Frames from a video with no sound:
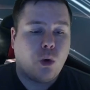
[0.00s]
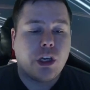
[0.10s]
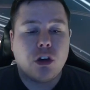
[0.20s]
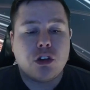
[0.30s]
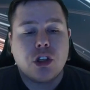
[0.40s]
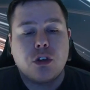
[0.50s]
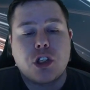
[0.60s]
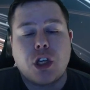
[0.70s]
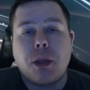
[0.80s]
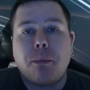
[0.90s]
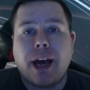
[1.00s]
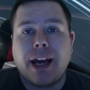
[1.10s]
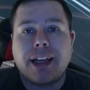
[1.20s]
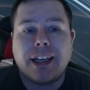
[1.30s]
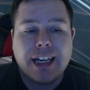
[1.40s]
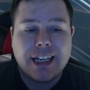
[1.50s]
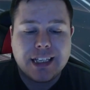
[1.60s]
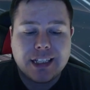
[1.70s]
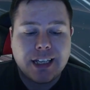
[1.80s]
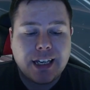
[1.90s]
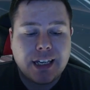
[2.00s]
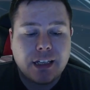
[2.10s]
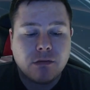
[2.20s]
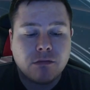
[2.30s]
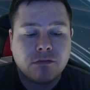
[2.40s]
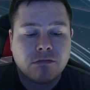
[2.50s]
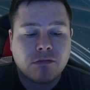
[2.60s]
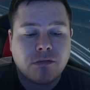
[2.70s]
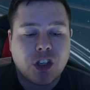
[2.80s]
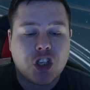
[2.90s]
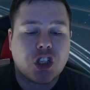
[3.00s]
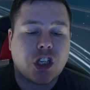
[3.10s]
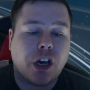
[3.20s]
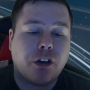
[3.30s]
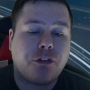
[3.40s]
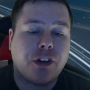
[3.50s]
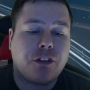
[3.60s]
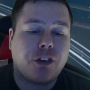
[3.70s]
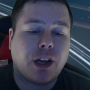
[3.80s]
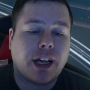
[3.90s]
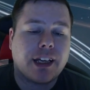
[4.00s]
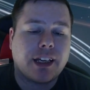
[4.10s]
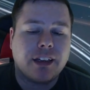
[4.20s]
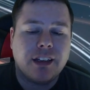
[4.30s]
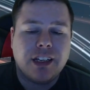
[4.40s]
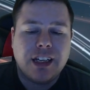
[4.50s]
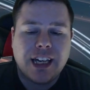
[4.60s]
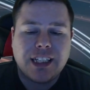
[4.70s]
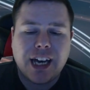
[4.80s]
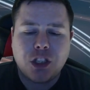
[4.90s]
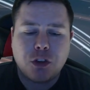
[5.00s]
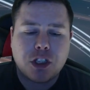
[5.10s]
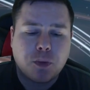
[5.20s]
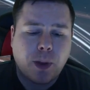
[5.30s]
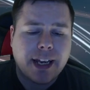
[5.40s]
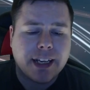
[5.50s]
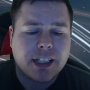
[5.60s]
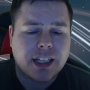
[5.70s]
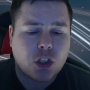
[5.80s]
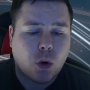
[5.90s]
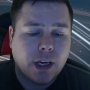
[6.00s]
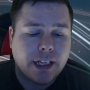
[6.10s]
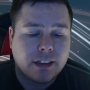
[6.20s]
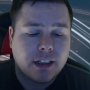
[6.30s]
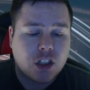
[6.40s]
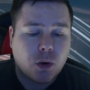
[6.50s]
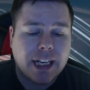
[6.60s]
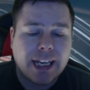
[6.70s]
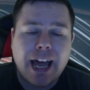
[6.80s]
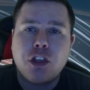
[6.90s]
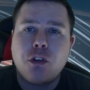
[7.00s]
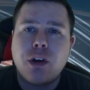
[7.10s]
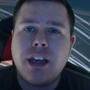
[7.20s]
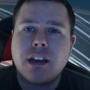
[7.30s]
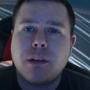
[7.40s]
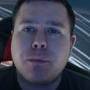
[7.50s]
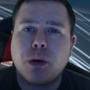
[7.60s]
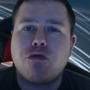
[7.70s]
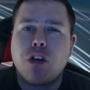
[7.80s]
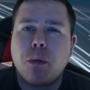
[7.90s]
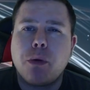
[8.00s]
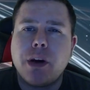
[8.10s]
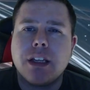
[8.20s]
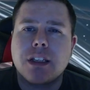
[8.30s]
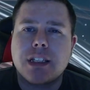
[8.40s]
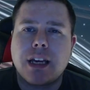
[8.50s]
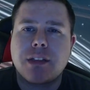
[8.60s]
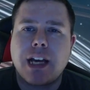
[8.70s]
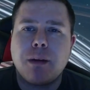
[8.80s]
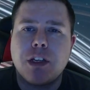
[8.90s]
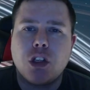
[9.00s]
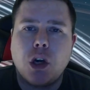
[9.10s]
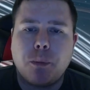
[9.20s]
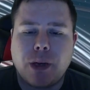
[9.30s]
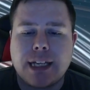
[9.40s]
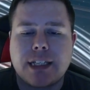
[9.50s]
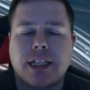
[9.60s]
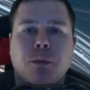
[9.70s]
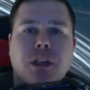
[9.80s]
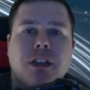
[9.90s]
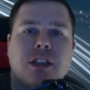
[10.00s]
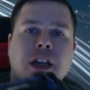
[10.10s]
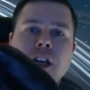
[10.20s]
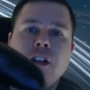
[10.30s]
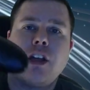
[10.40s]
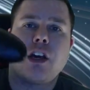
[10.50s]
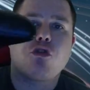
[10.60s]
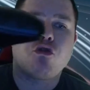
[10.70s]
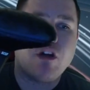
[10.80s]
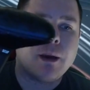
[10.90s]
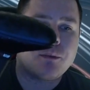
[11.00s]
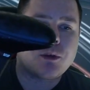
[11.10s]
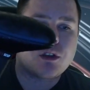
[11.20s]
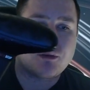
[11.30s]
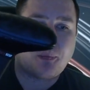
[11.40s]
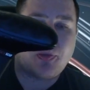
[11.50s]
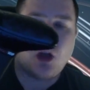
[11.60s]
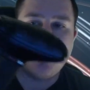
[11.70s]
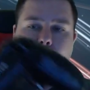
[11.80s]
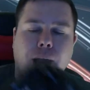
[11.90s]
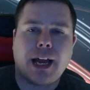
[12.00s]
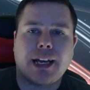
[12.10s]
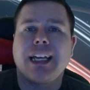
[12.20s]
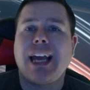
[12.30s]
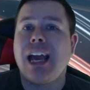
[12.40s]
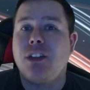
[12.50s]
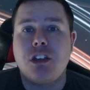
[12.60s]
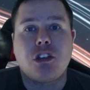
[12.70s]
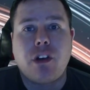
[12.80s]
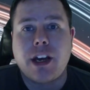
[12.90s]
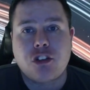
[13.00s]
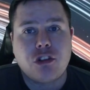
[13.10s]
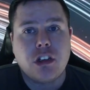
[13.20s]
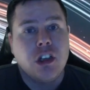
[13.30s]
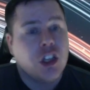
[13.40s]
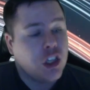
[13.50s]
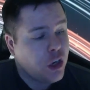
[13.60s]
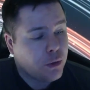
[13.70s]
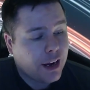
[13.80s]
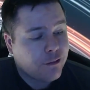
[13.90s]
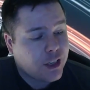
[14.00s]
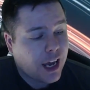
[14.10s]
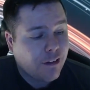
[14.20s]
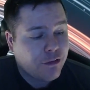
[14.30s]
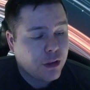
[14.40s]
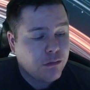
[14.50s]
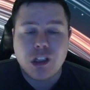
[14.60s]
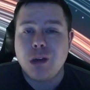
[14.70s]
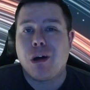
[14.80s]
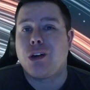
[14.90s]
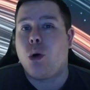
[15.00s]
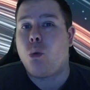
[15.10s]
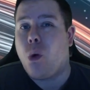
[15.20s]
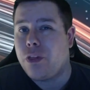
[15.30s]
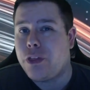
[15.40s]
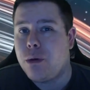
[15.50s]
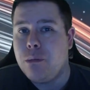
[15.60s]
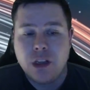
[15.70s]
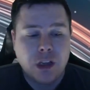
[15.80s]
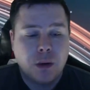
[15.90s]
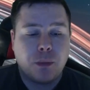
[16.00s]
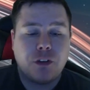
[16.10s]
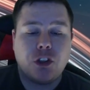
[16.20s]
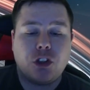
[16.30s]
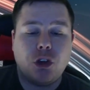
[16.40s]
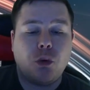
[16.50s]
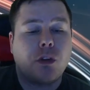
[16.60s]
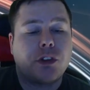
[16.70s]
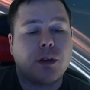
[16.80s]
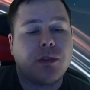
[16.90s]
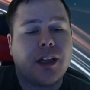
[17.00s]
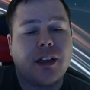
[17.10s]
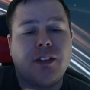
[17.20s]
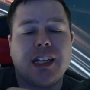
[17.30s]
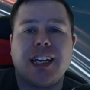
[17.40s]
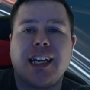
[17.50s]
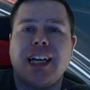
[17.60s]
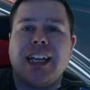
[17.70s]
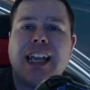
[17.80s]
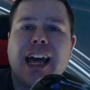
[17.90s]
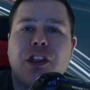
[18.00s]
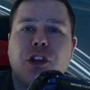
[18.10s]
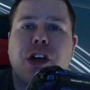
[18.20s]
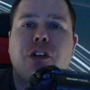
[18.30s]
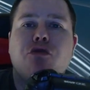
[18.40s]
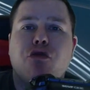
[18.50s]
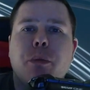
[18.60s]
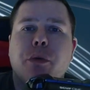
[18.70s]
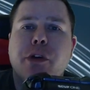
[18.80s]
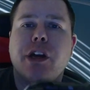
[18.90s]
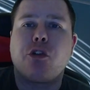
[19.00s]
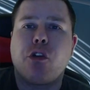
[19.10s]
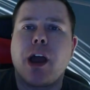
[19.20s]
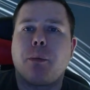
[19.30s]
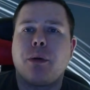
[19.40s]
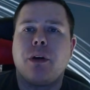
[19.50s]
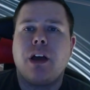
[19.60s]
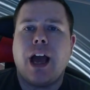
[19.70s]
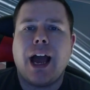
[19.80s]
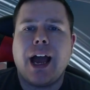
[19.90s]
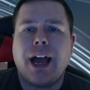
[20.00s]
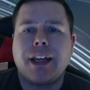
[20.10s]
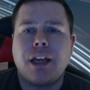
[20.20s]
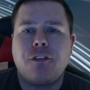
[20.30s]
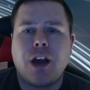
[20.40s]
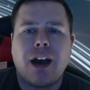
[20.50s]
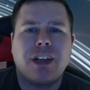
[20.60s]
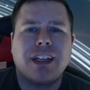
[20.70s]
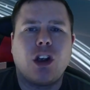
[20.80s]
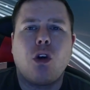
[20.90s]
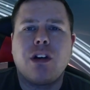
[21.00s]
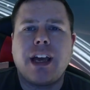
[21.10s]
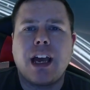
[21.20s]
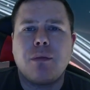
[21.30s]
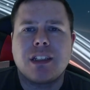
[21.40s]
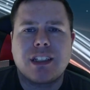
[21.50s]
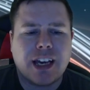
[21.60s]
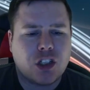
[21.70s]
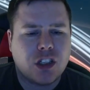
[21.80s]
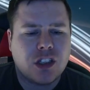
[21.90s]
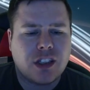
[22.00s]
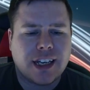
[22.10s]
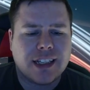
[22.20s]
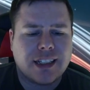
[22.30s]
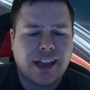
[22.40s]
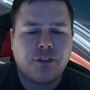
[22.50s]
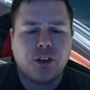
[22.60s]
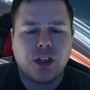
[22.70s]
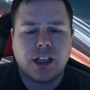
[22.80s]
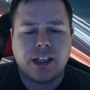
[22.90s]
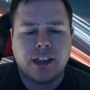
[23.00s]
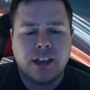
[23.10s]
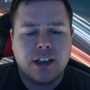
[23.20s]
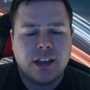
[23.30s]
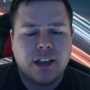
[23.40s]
what you'll also notice on the back is the SCUF, if you like. It's hard to explain. It's quite leathery but rubbery at the same time. It's not a plastic, but they're grips on the back. And again, these are extra. You don't have to have them. You might not want them. But if you do want them, it's like a leathery, rubbery grip. And if you're having long gaming sessions, then it's definitely...